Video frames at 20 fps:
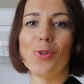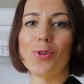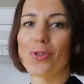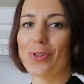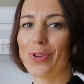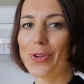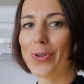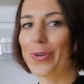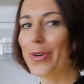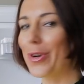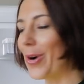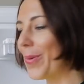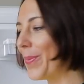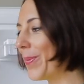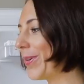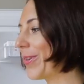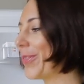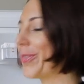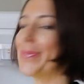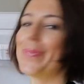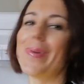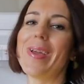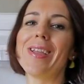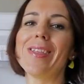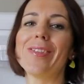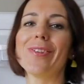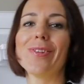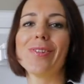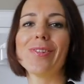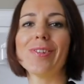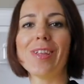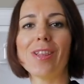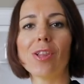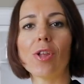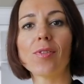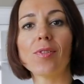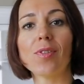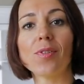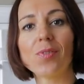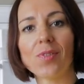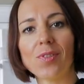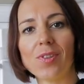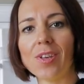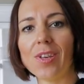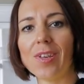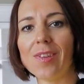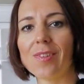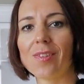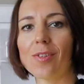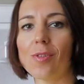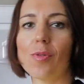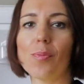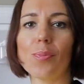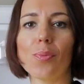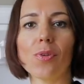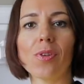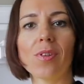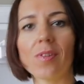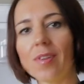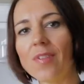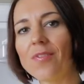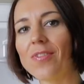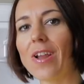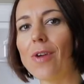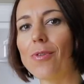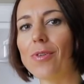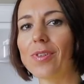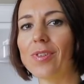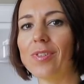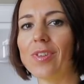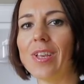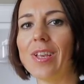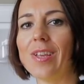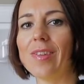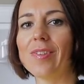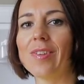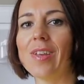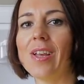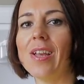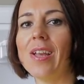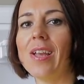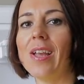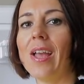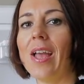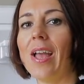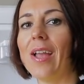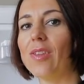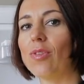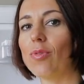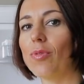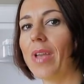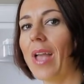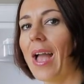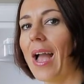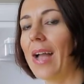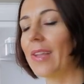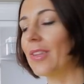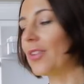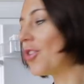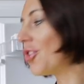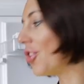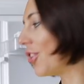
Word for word: usually cucumber, tomatoes, and lots of seeds. So we put sunflower seeds and we add